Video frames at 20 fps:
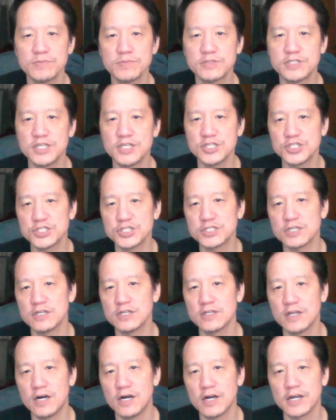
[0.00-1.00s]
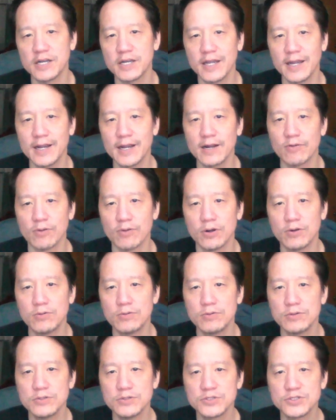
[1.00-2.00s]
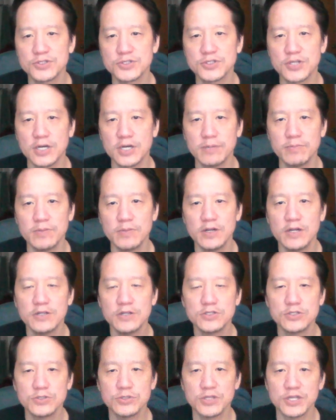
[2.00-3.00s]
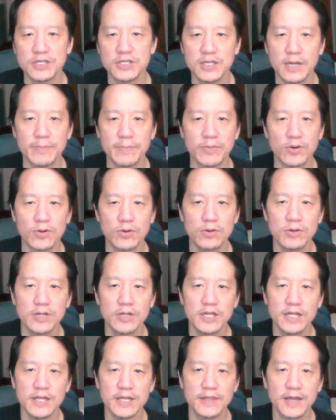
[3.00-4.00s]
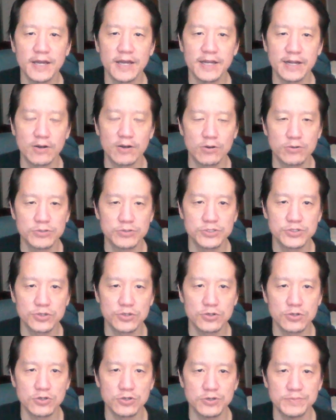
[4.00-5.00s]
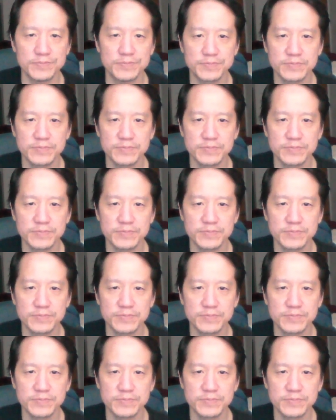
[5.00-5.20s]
digits along an arrow sum to the number in that arrow circle.